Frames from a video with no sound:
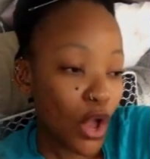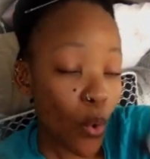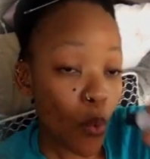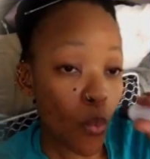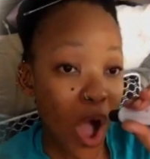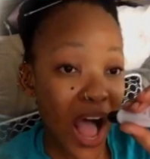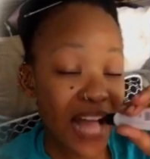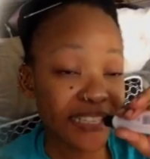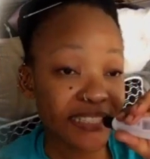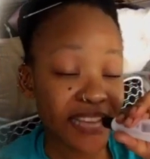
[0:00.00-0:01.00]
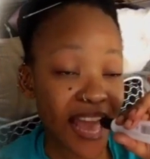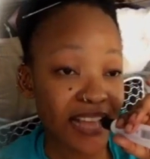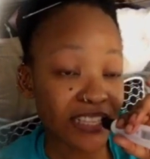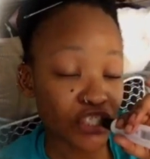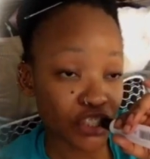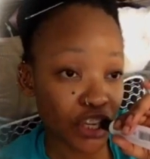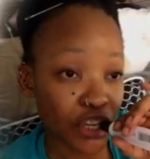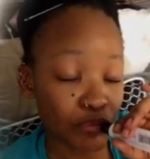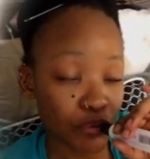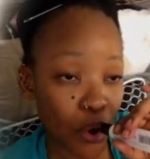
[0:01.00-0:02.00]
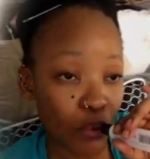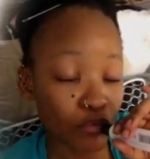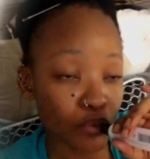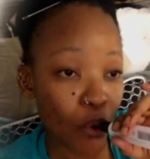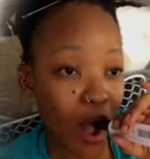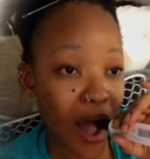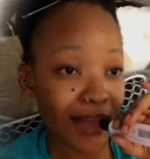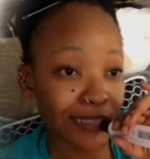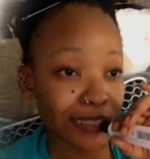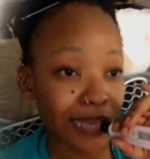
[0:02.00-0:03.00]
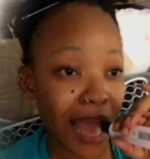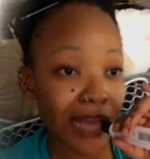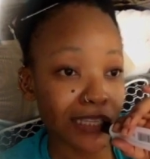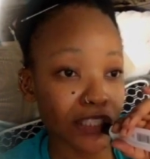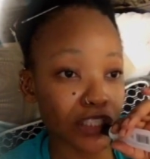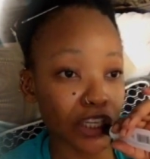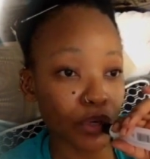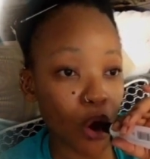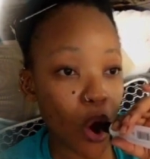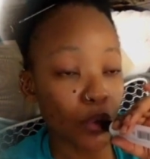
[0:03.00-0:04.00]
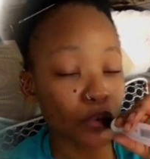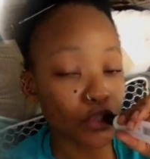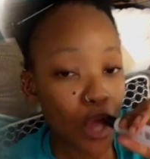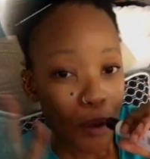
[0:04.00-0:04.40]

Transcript: Ones and zeros, ones and zeros.